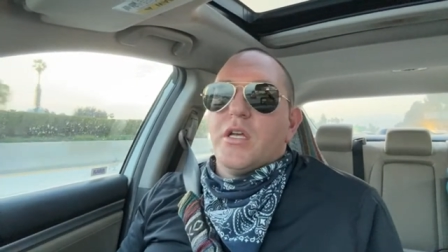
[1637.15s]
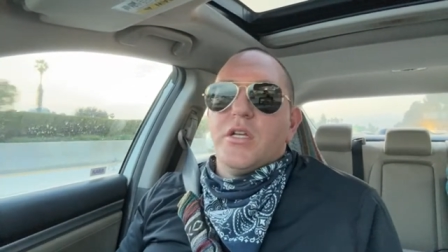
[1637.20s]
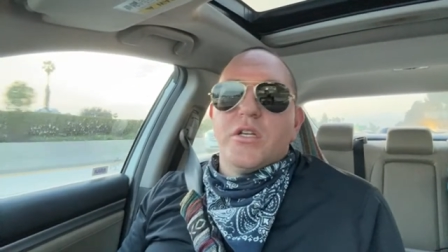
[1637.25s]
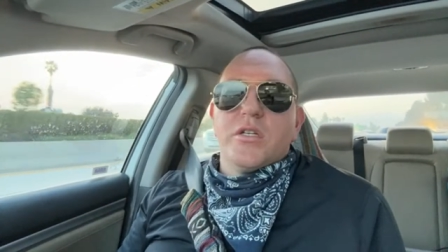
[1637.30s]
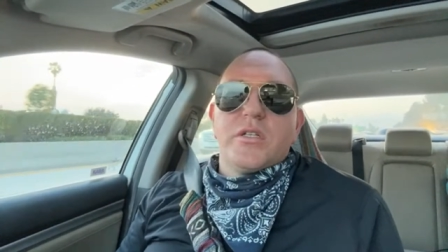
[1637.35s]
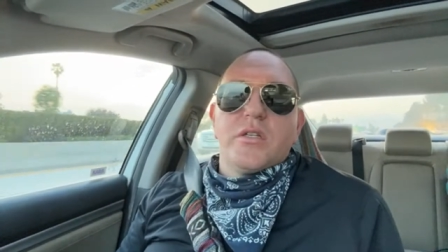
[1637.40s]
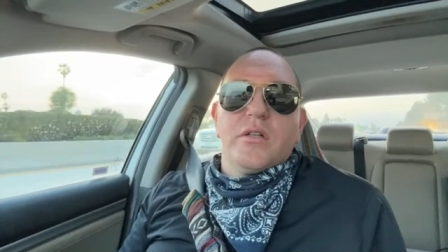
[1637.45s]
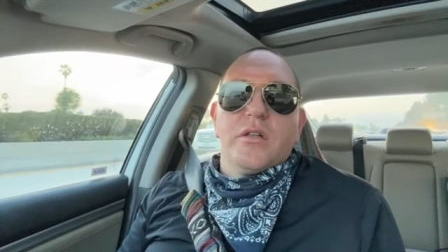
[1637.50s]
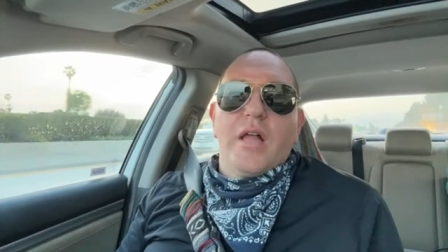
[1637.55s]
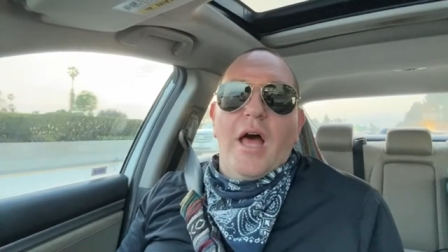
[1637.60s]
He
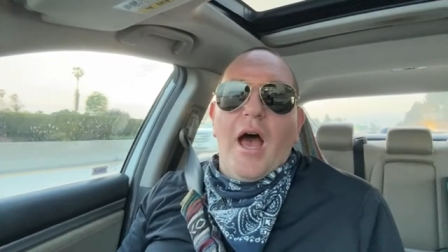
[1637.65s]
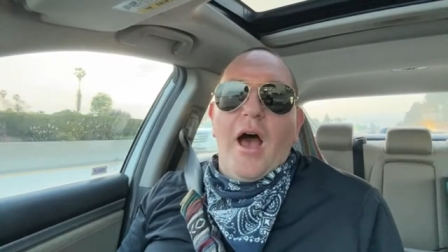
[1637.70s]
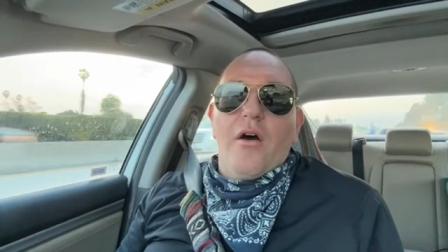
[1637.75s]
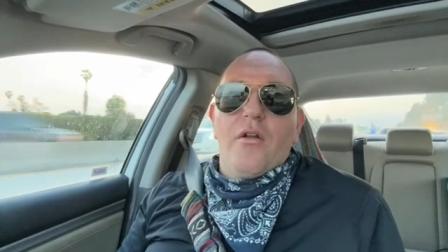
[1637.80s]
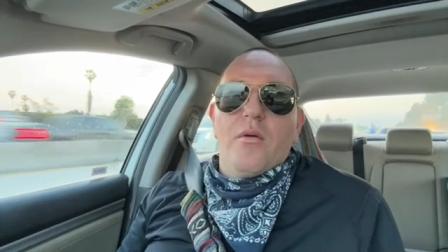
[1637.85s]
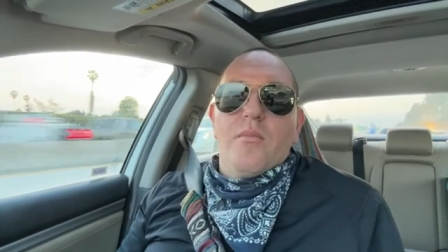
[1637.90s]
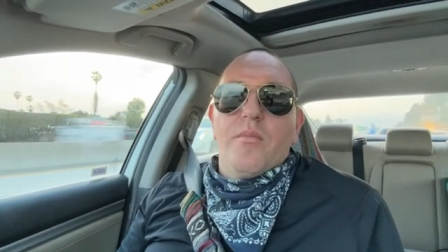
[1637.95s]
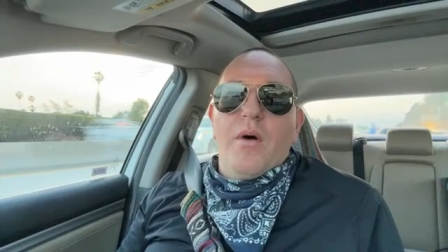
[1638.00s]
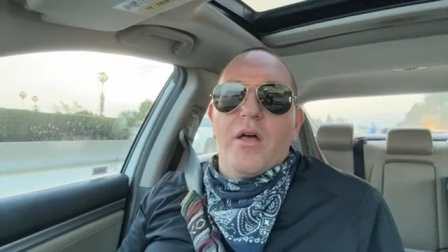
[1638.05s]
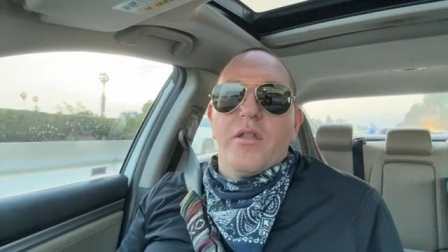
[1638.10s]
just
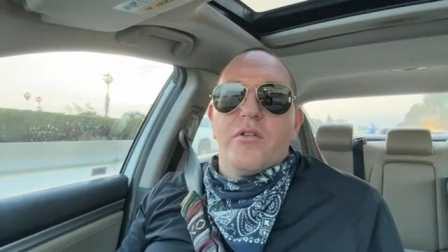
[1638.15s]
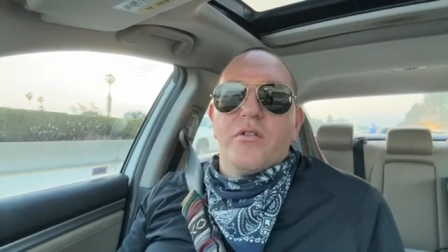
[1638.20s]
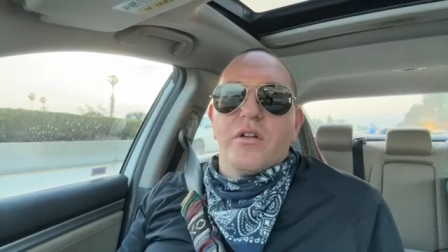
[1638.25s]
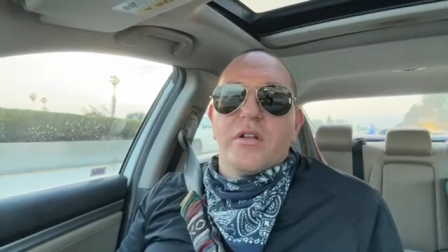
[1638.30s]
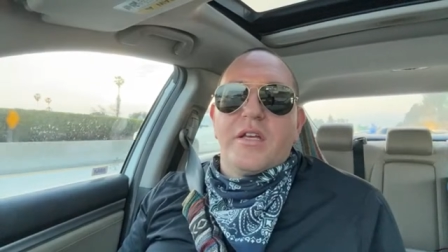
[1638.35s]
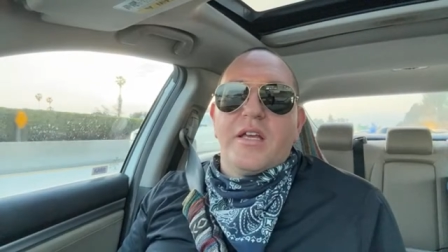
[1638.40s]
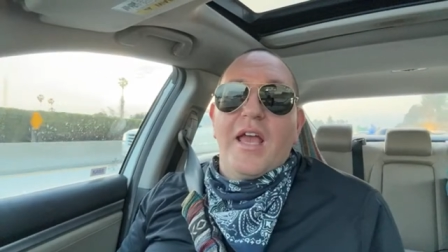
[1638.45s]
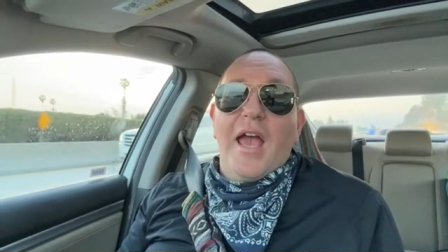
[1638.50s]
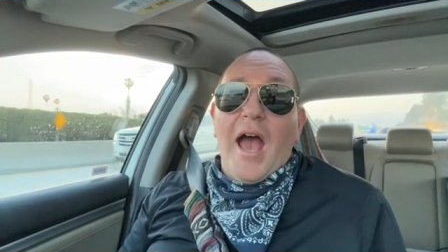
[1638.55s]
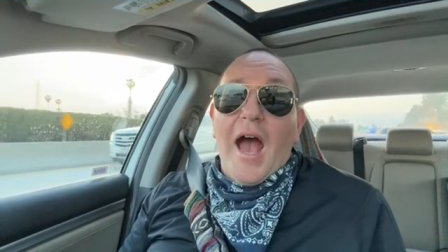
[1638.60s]
allowed a mother to
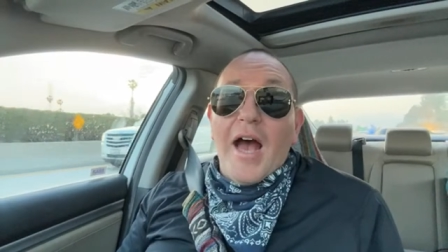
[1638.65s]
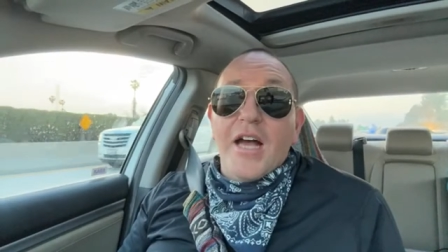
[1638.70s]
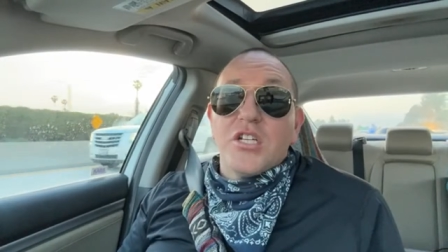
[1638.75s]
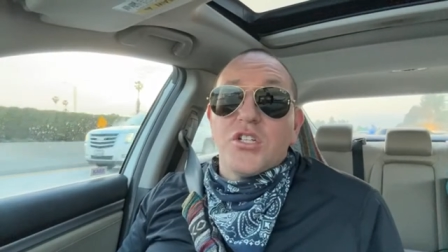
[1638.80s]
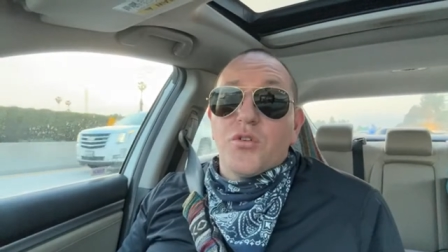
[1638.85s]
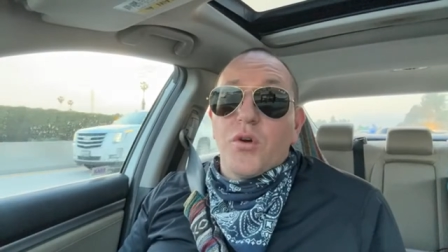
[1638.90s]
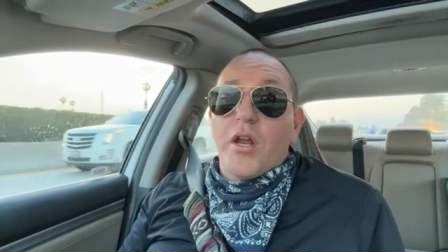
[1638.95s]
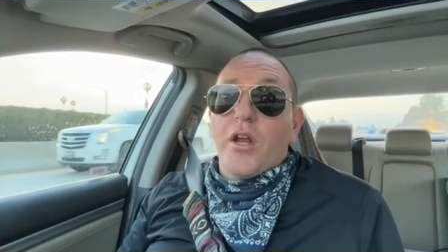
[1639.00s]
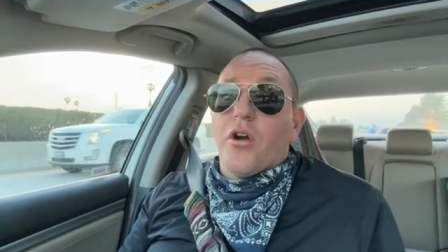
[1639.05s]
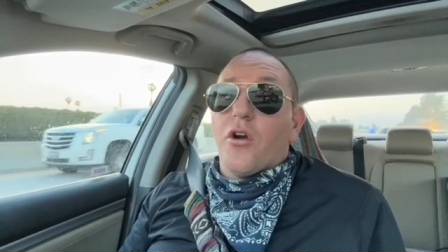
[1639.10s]

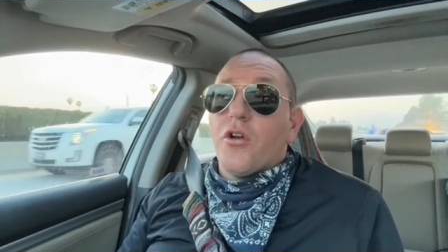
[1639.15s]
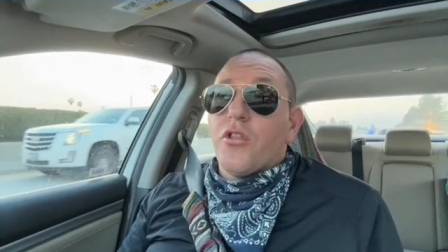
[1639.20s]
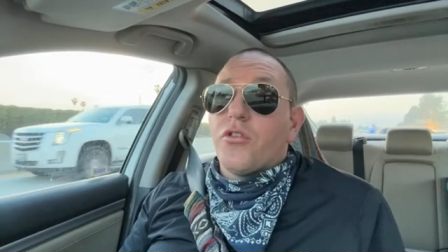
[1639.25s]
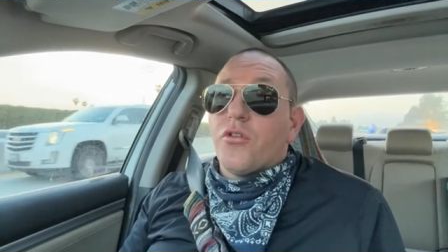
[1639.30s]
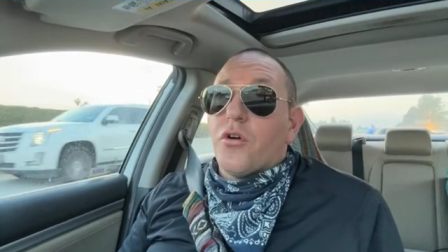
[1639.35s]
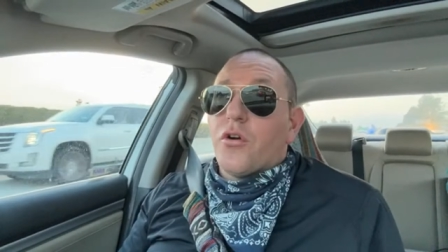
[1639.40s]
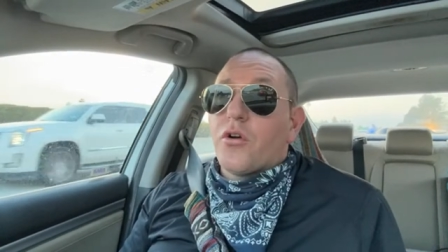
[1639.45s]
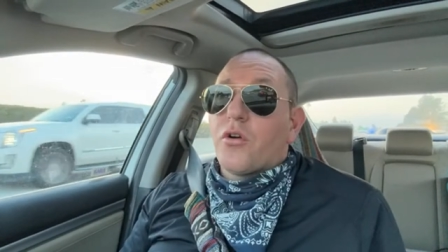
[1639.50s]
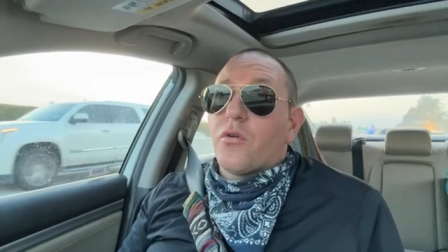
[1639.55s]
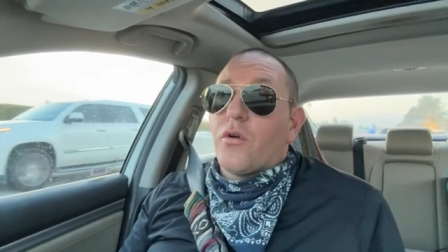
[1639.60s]
castrate her
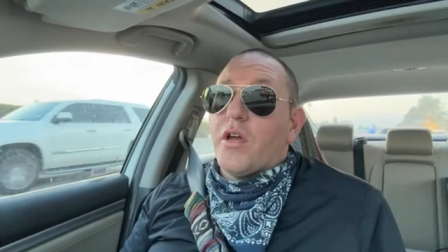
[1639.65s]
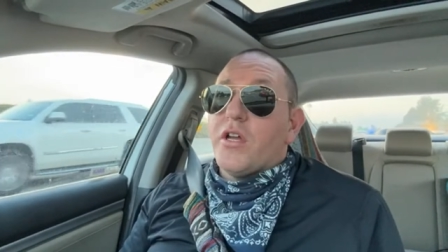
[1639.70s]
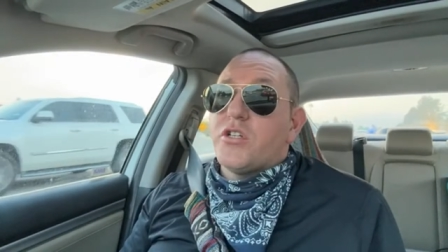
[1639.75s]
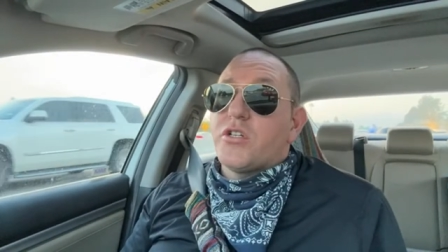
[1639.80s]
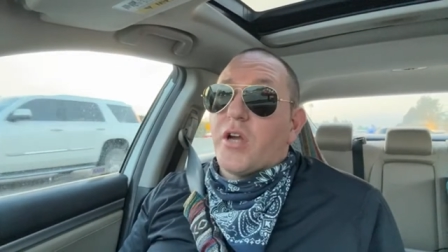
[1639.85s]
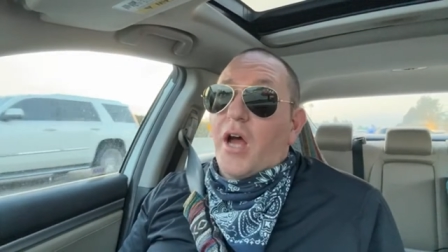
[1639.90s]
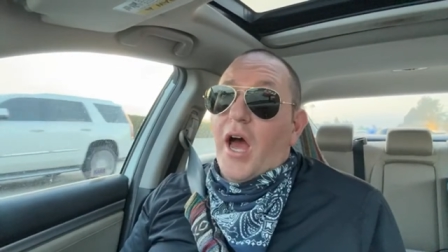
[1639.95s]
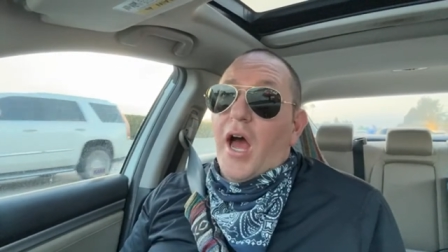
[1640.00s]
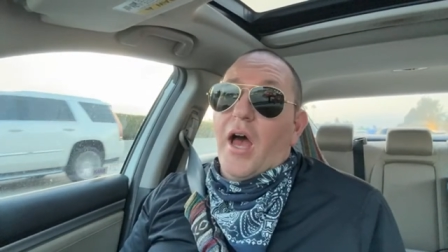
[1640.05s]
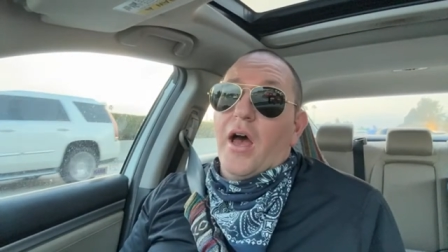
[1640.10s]
third grade
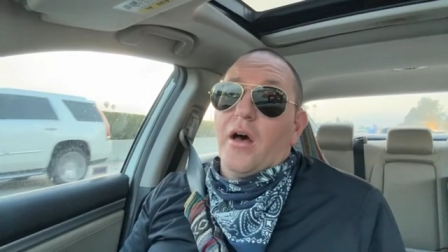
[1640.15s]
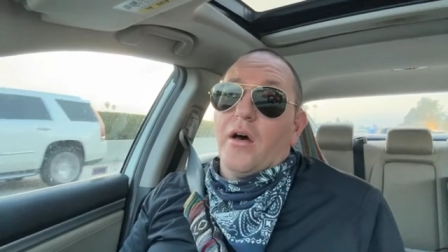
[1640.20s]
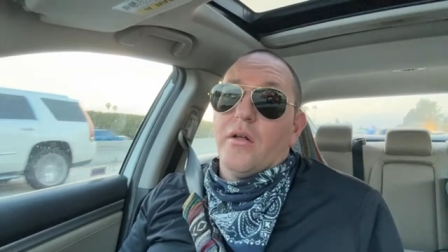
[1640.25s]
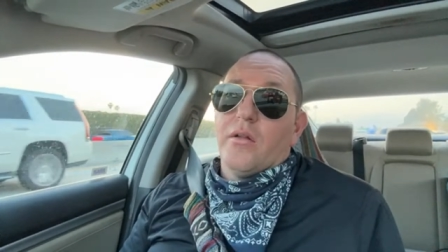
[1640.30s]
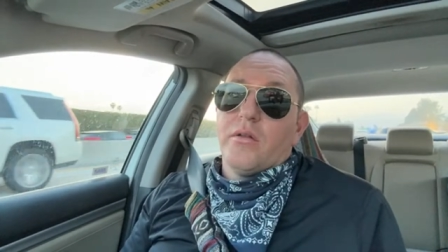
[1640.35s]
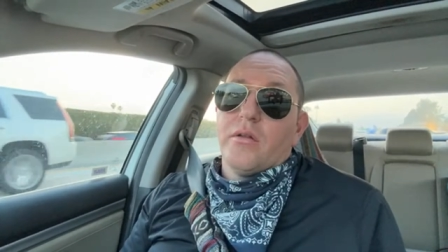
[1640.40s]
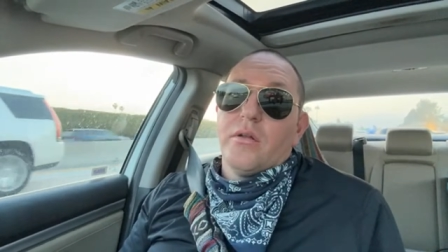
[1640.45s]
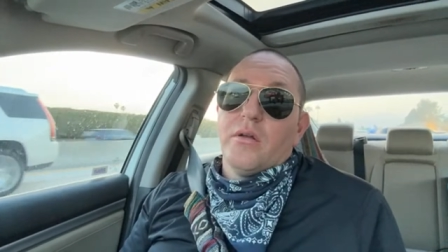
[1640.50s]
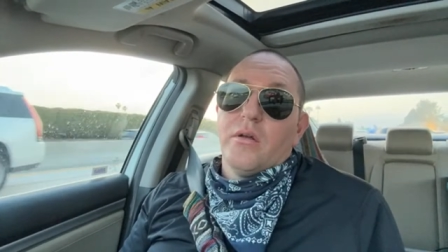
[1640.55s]
child.